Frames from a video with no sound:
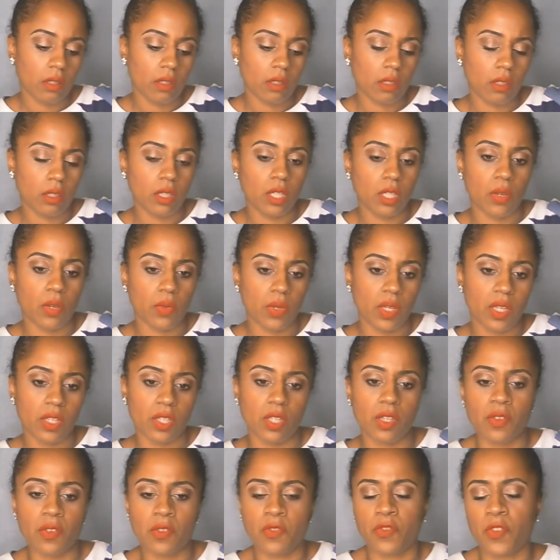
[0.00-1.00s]
you know,
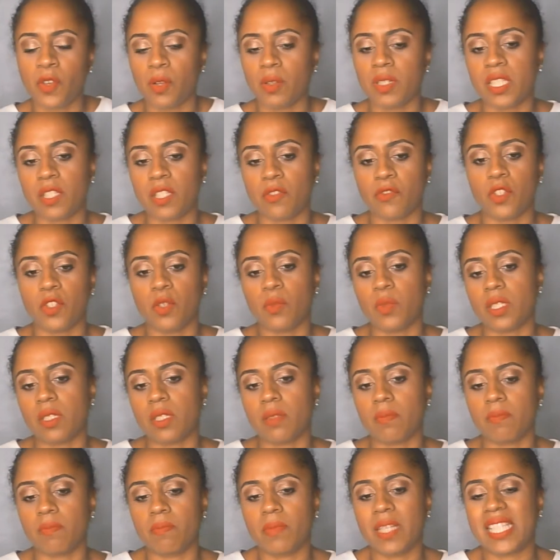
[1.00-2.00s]
it felt as if you was
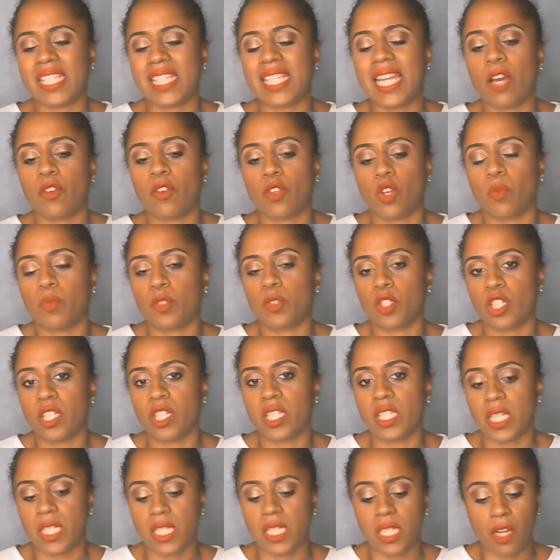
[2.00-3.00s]
missing out on your
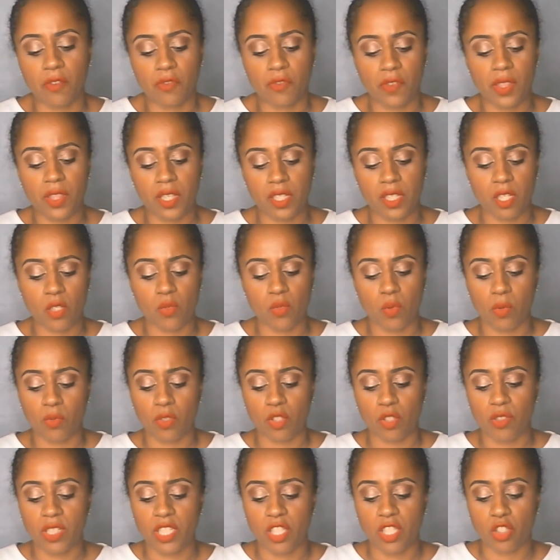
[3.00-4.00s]
opportunities, and I think this is what was
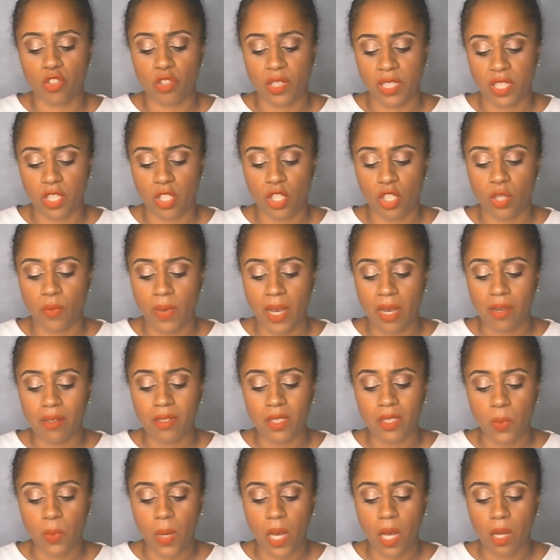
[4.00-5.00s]
really stressing you out
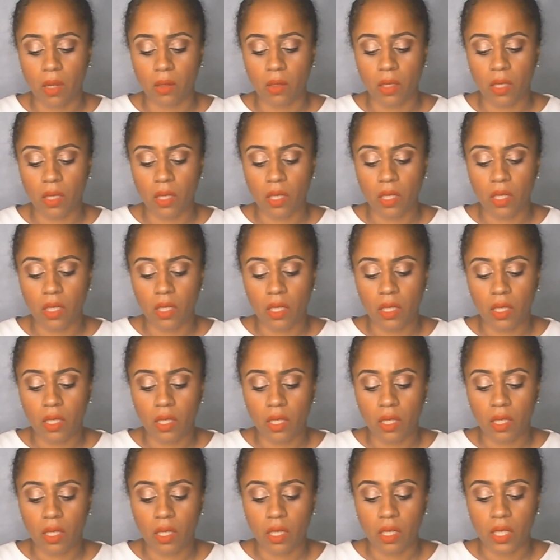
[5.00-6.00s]
as well.
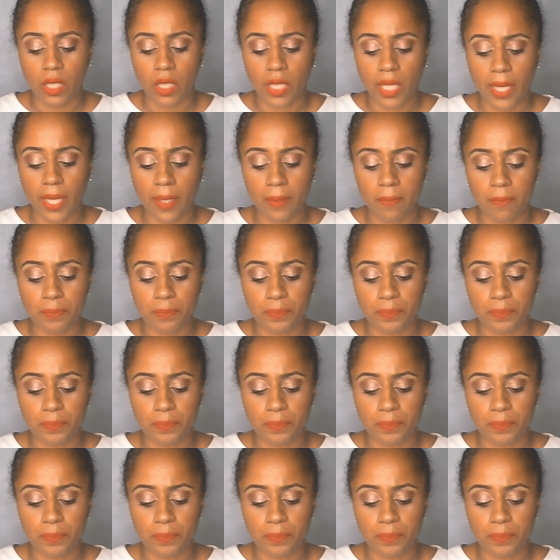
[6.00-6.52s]
Okay,